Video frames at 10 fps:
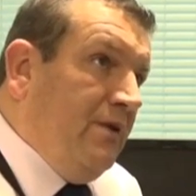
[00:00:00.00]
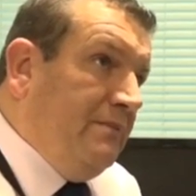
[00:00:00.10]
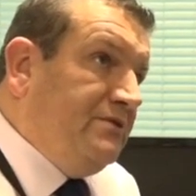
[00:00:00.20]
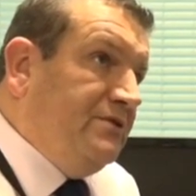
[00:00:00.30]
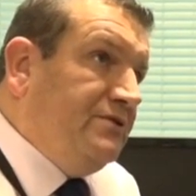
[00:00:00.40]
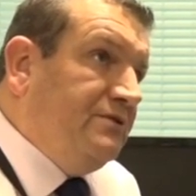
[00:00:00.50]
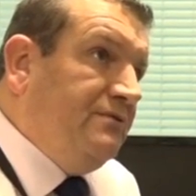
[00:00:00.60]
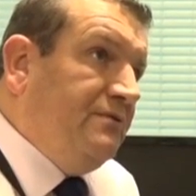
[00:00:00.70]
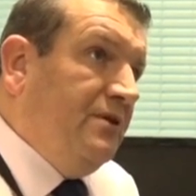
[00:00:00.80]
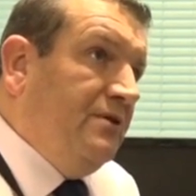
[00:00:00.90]
parameters
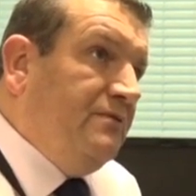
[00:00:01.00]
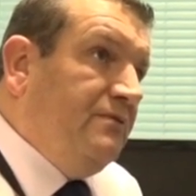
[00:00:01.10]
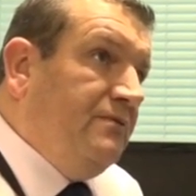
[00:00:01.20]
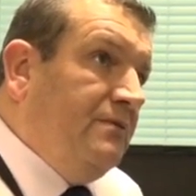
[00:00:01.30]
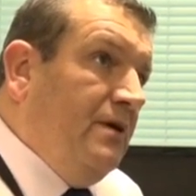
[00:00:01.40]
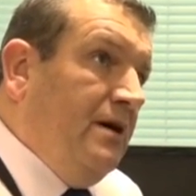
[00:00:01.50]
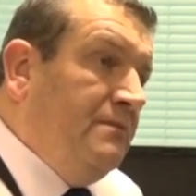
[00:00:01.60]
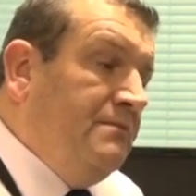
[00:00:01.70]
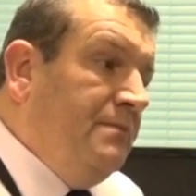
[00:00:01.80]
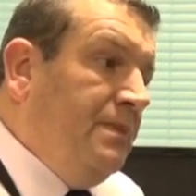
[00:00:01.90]
of, of
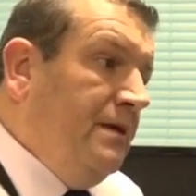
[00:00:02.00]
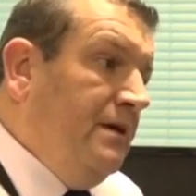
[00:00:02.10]
um,